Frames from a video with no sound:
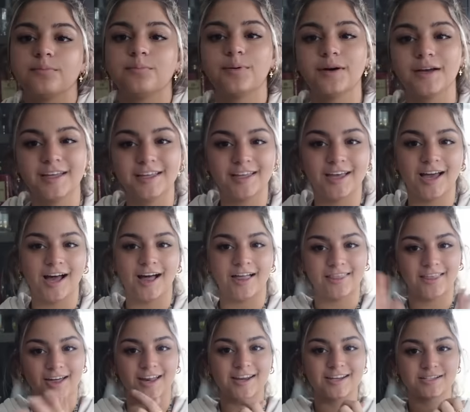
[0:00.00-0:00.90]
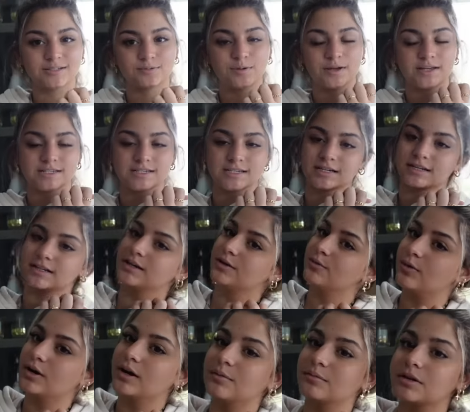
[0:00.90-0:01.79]
But yeah, that is basically
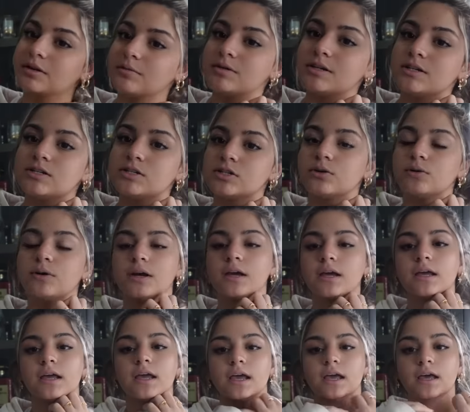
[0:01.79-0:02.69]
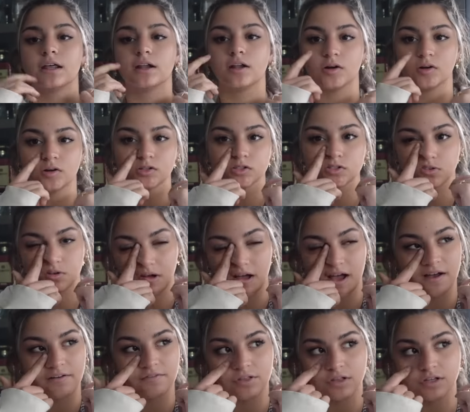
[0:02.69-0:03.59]
what I'm gonna be doing, and I also
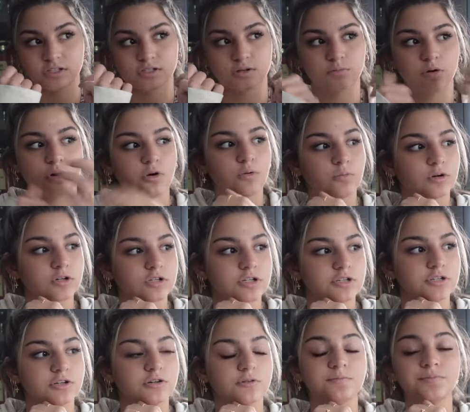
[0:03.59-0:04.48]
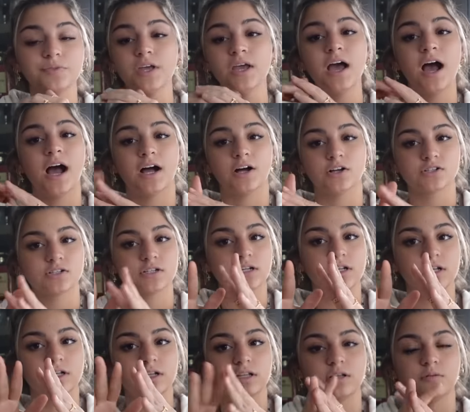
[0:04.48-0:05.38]
have like some homework to do. I also
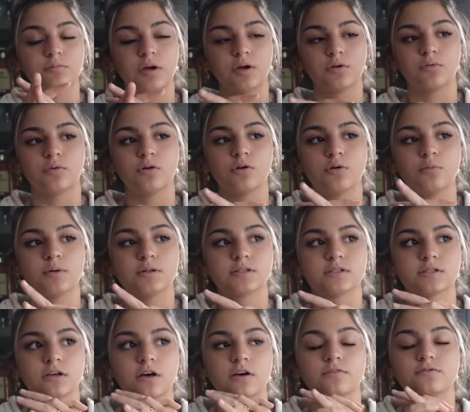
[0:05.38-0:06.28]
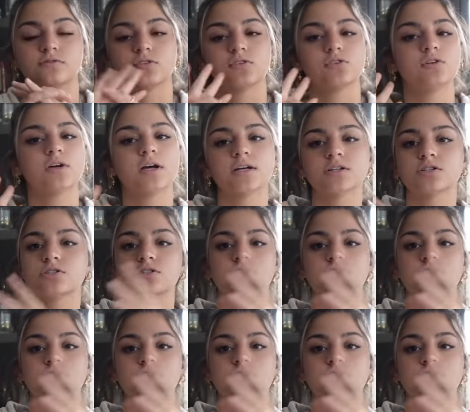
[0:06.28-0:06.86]
need to clean my room and stuff, so you guys are